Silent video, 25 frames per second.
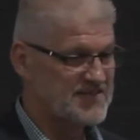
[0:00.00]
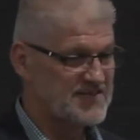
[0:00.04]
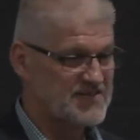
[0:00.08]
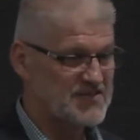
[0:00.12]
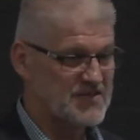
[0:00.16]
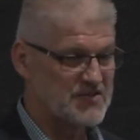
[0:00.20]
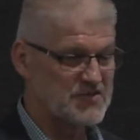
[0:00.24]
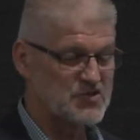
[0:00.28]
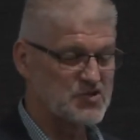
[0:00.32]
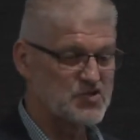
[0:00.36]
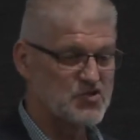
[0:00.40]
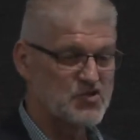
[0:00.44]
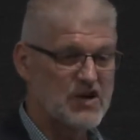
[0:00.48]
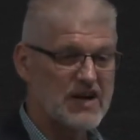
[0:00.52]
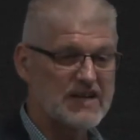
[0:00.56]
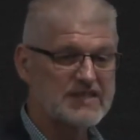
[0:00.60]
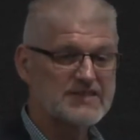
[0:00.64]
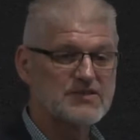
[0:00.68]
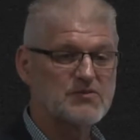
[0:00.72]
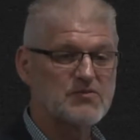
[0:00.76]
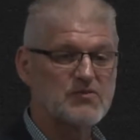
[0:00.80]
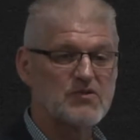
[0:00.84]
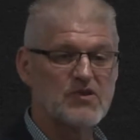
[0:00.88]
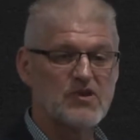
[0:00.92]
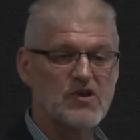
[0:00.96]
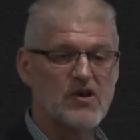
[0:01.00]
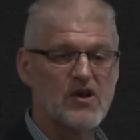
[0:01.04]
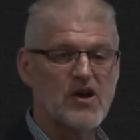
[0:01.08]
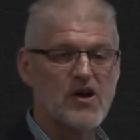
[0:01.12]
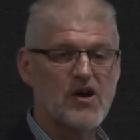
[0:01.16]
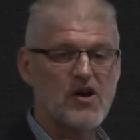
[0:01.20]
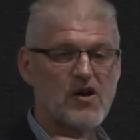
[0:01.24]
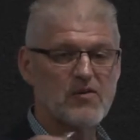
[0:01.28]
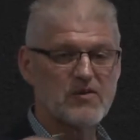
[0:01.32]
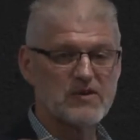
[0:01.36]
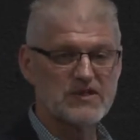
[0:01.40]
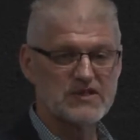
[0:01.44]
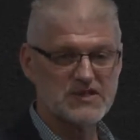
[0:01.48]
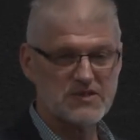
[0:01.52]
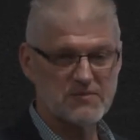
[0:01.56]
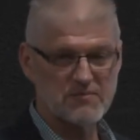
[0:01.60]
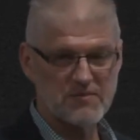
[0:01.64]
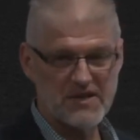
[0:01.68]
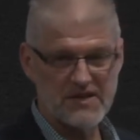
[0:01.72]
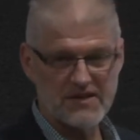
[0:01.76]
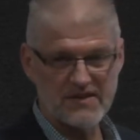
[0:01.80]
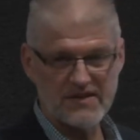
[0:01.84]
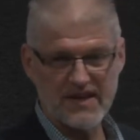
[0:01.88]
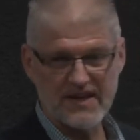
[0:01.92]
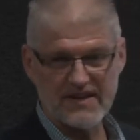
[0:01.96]
So trust will always
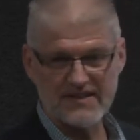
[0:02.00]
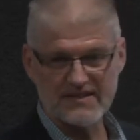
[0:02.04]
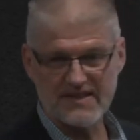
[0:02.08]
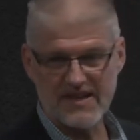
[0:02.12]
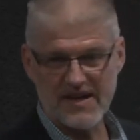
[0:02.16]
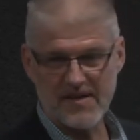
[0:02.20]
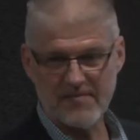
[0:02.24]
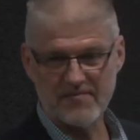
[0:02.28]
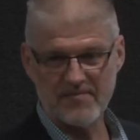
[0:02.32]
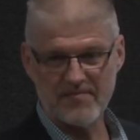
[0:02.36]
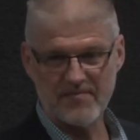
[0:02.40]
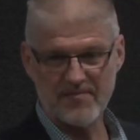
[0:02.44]
speed things up.